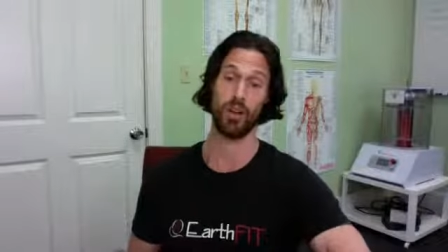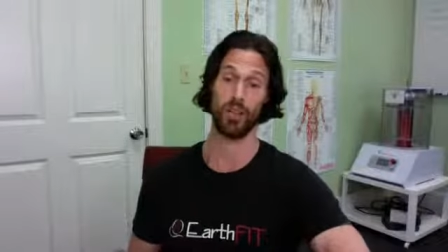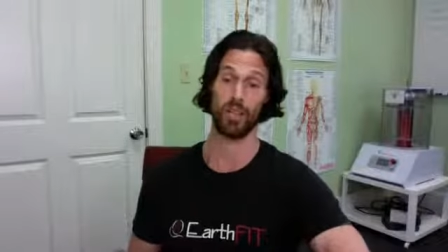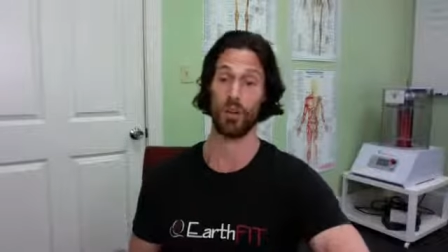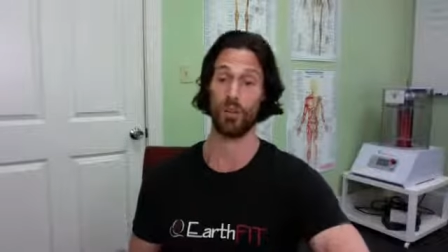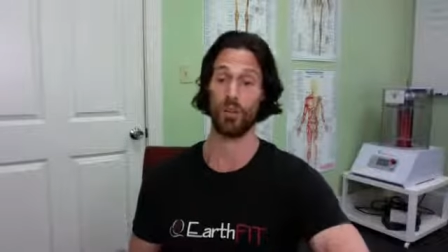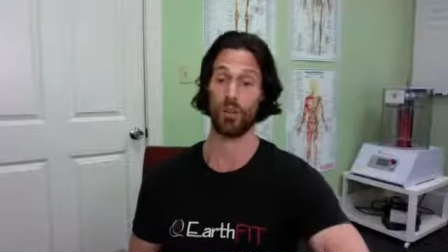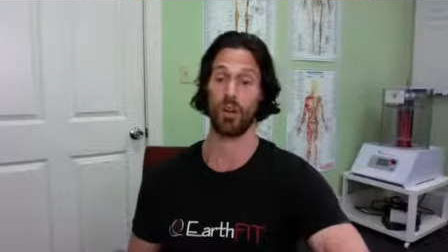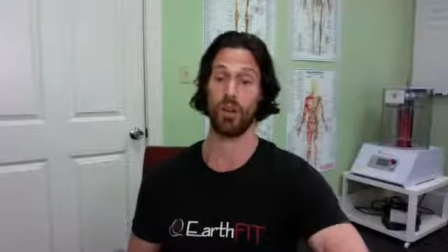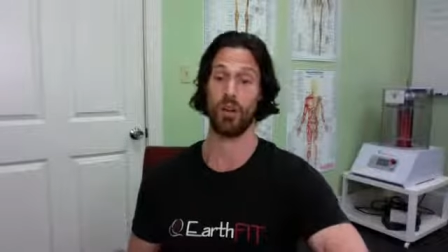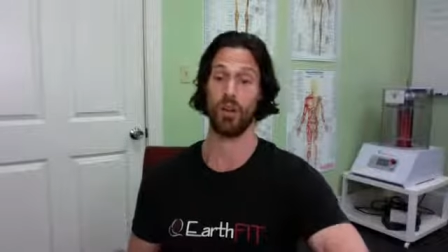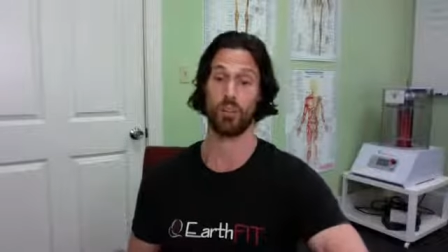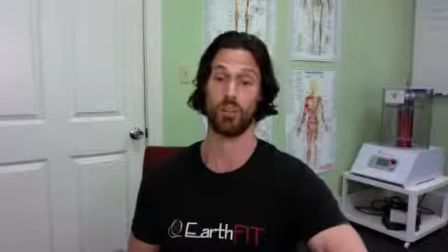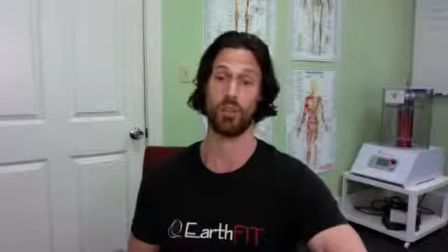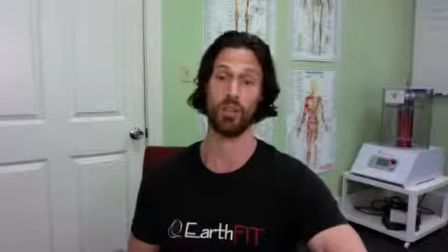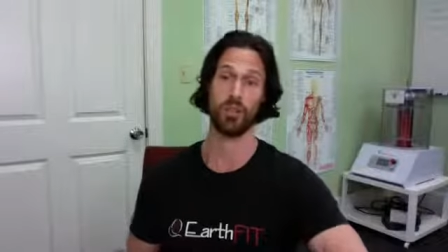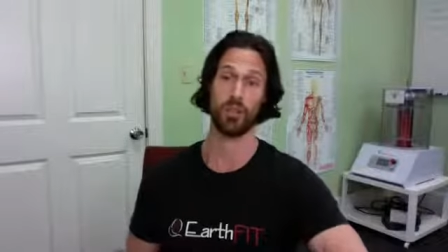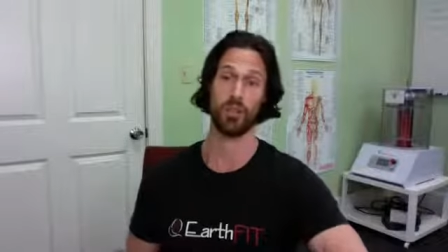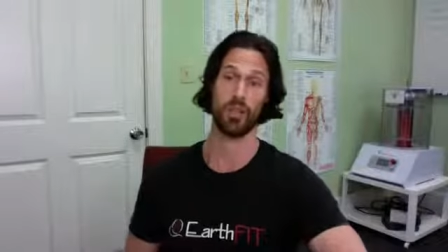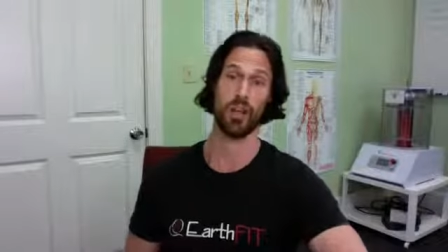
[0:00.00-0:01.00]
and I was
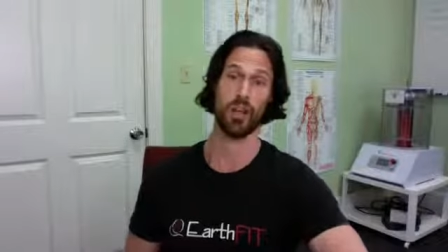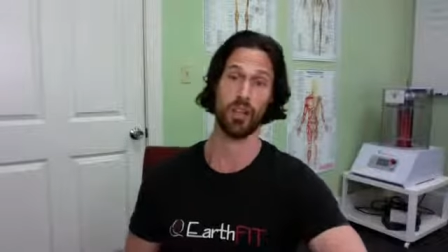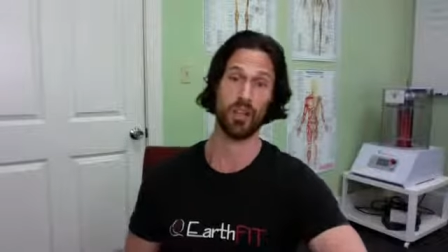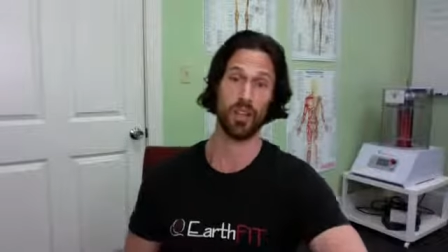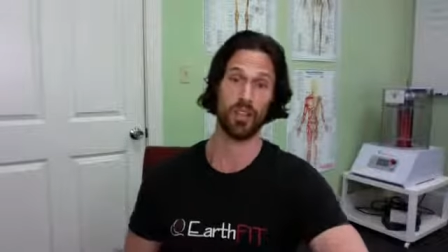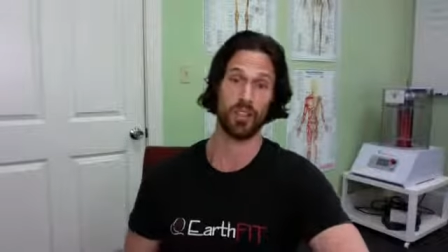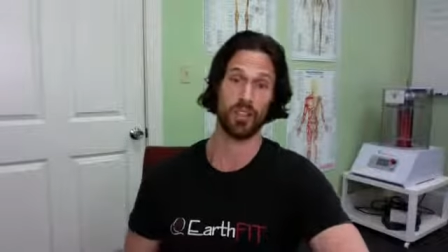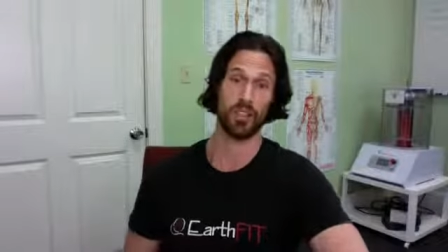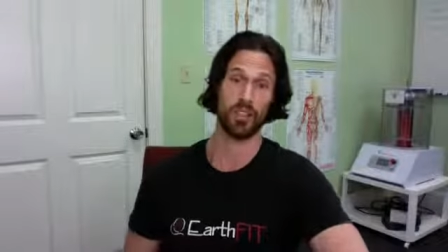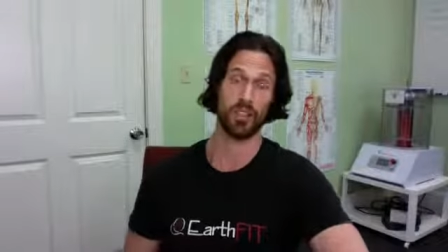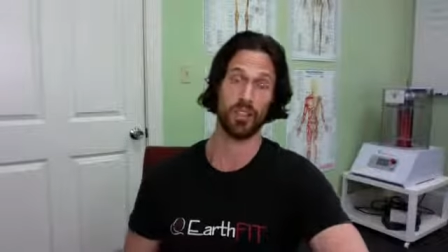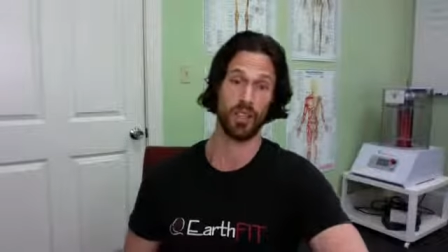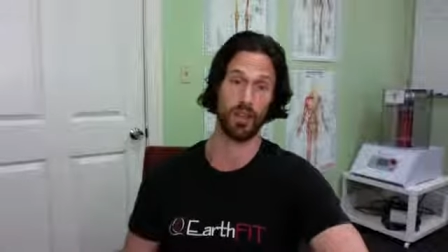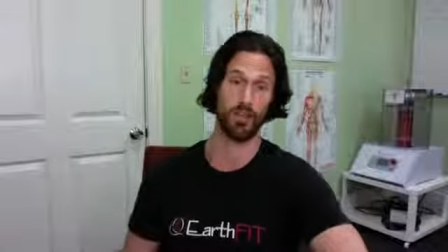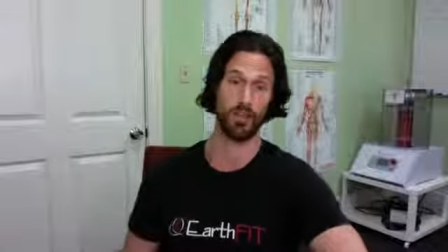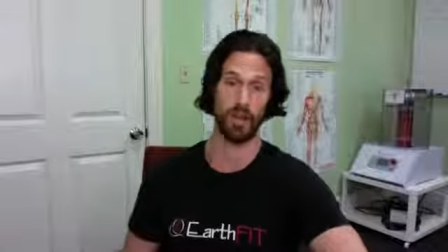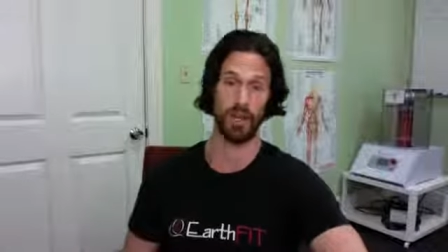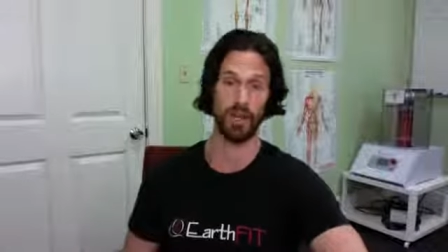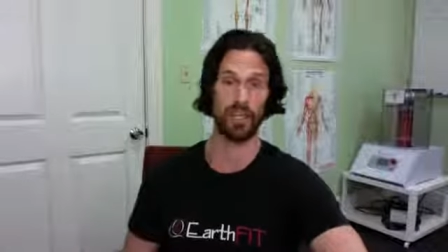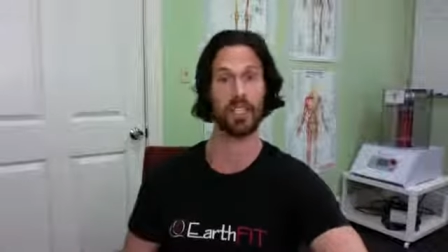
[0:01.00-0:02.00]
also put on other
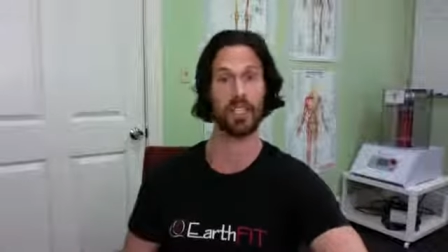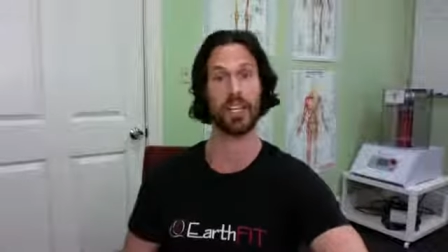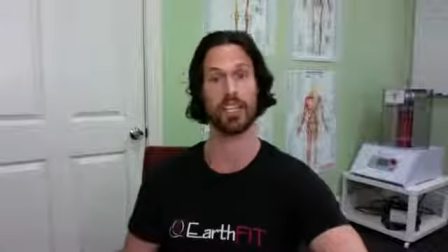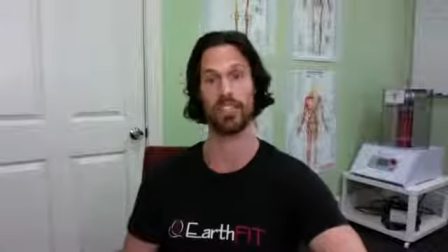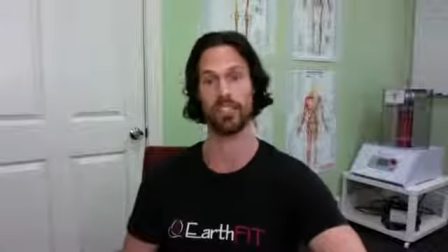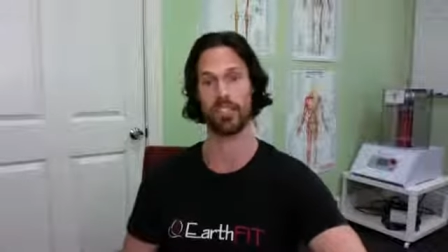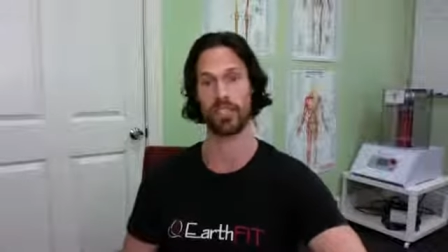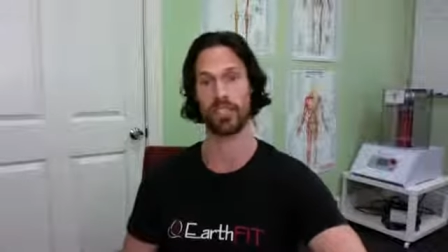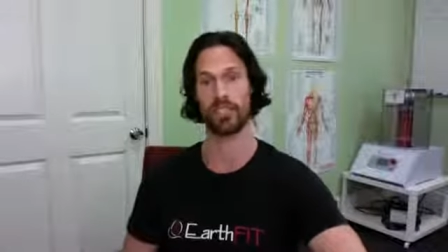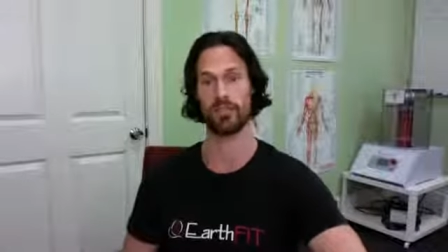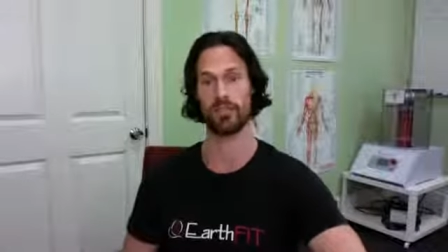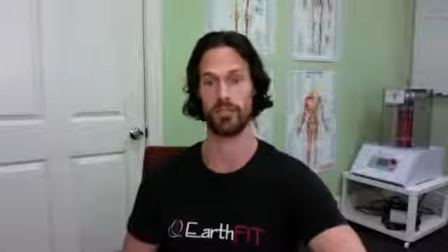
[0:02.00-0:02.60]
medication